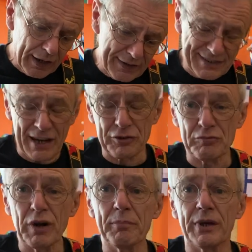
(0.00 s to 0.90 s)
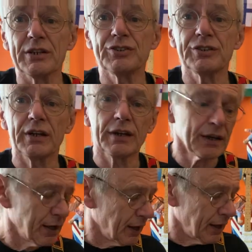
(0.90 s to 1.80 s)
it sounded rubbish,
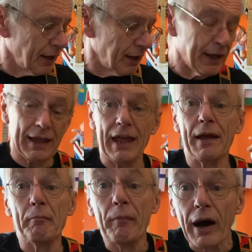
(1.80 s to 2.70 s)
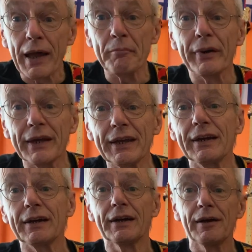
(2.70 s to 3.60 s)
it might
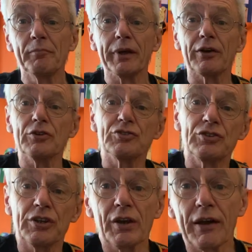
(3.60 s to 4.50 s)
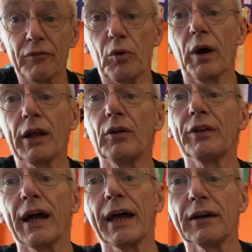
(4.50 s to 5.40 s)
be because you haven't quite
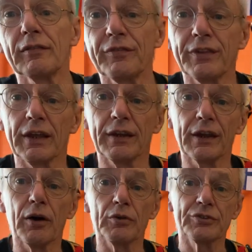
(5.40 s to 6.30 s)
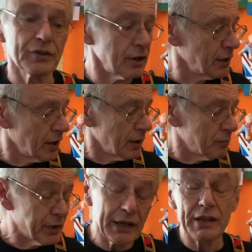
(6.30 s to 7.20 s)
got the hang of the notes
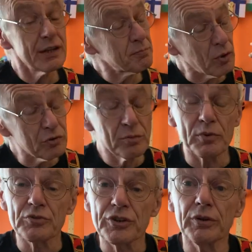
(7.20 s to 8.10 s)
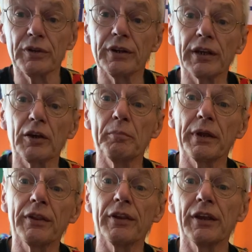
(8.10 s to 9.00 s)
but it is possible too that it could
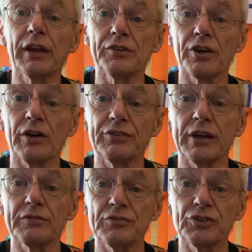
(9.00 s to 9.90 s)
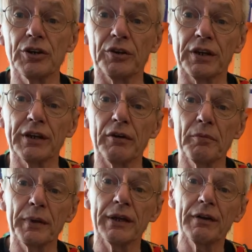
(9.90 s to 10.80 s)
be that your guitar's out of tune, and it
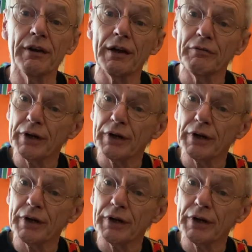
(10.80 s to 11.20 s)
would be a, a